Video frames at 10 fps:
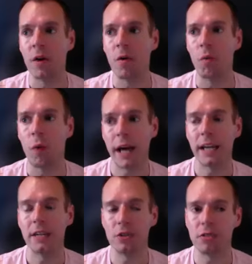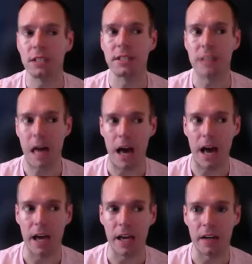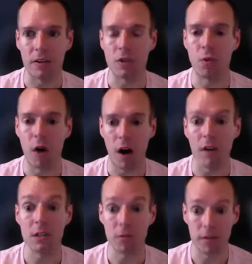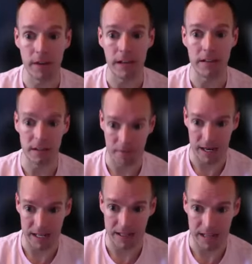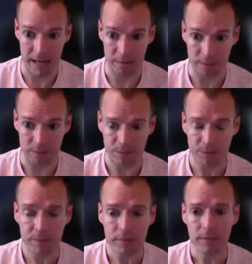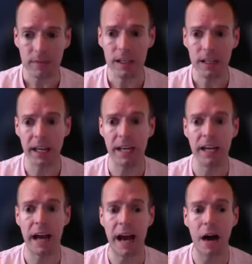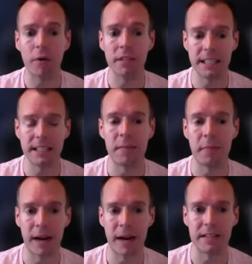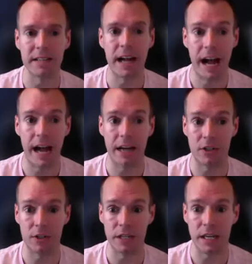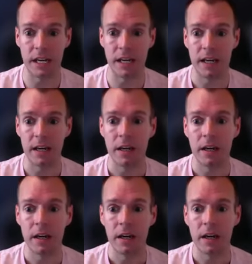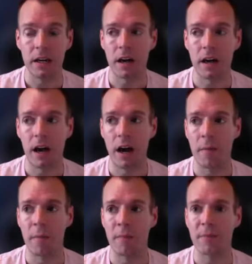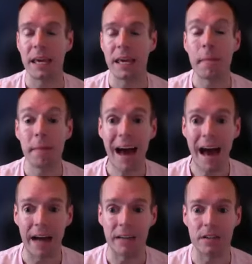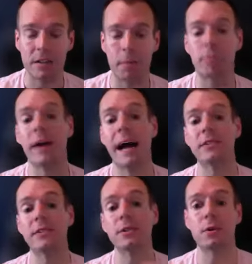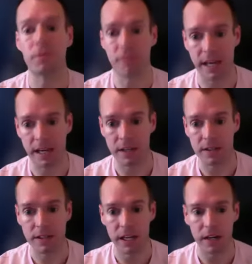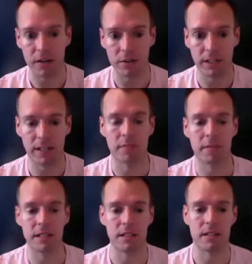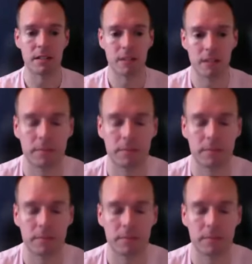why did you decide to also invest in mindset? And how did the mindset actually impact the practical things that you're doing in your business?